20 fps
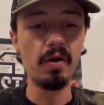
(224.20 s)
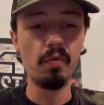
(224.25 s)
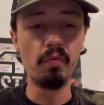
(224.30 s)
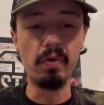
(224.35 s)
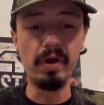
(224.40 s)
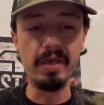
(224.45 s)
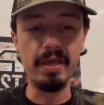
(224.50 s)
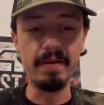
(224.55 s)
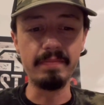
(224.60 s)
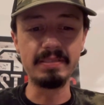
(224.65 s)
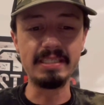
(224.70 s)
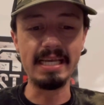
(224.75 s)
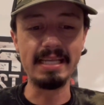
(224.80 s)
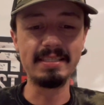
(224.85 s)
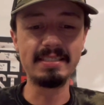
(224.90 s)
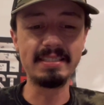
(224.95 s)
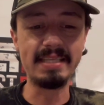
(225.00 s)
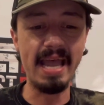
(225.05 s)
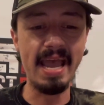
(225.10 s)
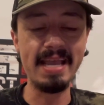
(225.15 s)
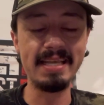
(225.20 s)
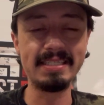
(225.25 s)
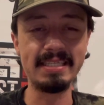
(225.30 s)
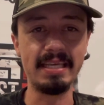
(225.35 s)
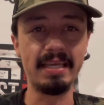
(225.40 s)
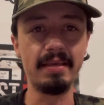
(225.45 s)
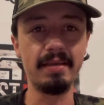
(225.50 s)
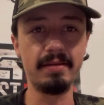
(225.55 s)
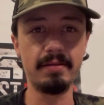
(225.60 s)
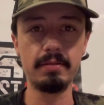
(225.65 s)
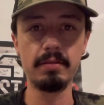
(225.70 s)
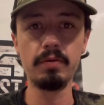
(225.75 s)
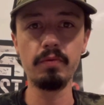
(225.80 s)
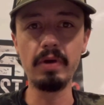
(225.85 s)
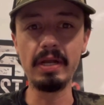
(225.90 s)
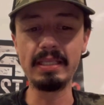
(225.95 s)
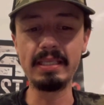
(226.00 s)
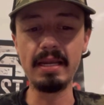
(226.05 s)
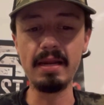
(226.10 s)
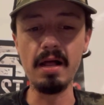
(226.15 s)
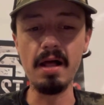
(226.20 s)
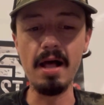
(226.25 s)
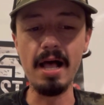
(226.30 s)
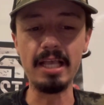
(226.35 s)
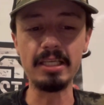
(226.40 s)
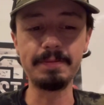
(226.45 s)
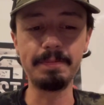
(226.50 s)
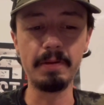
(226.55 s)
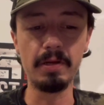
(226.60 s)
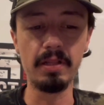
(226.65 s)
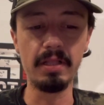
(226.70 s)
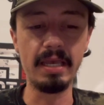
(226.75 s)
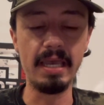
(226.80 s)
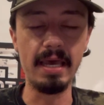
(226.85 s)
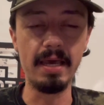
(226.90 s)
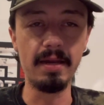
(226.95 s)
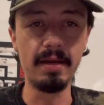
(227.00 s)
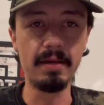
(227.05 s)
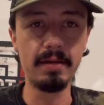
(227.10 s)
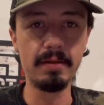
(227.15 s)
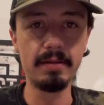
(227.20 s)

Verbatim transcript: William said Stacy went to the hospital again.